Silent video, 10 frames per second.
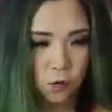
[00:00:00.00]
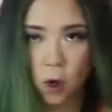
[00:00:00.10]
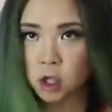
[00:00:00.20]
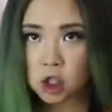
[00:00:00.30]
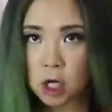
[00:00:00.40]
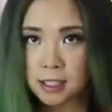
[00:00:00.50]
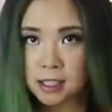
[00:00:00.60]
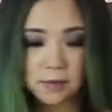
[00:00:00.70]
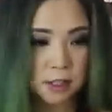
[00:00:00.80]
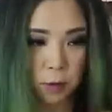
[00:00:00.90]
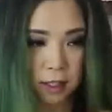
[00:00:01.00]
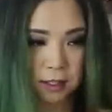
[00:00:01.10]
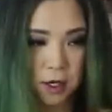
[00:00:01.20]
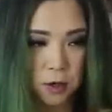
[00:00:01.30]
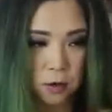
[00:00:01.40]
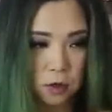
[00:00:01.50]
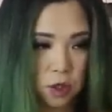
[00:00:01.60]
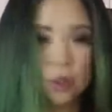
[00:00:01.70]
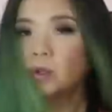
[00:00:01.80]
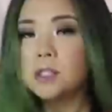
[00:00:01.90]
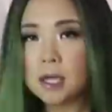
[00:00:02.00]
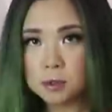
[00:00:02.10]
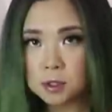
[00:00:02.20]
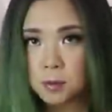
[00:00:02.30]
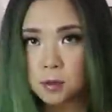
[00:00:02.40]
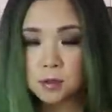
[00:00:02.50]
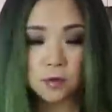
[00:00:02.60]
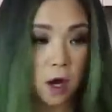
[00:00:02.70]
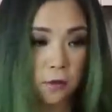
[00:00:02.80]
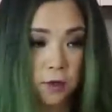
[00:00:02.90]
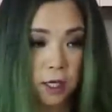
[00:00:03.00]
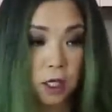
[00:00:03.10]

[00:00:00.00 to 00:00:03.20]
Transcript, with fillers: four shots of espresso, two tablespoons of coffee